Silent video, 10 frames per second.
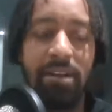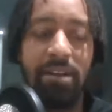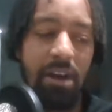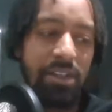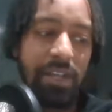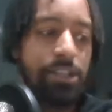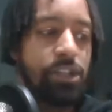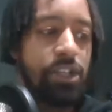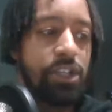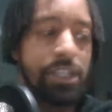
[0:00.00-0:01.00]
from the angle he
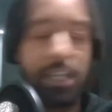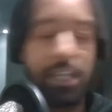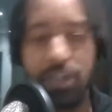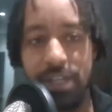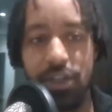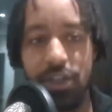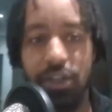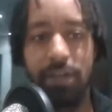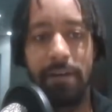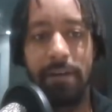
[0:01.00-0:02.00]
was at, I don't
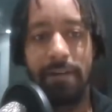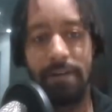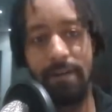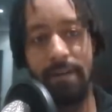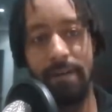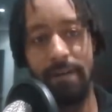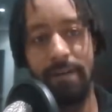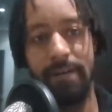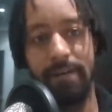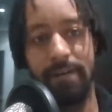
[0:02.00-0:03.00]
think it could have been
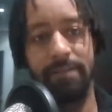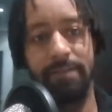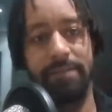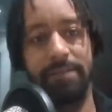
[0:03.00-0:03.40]
much better.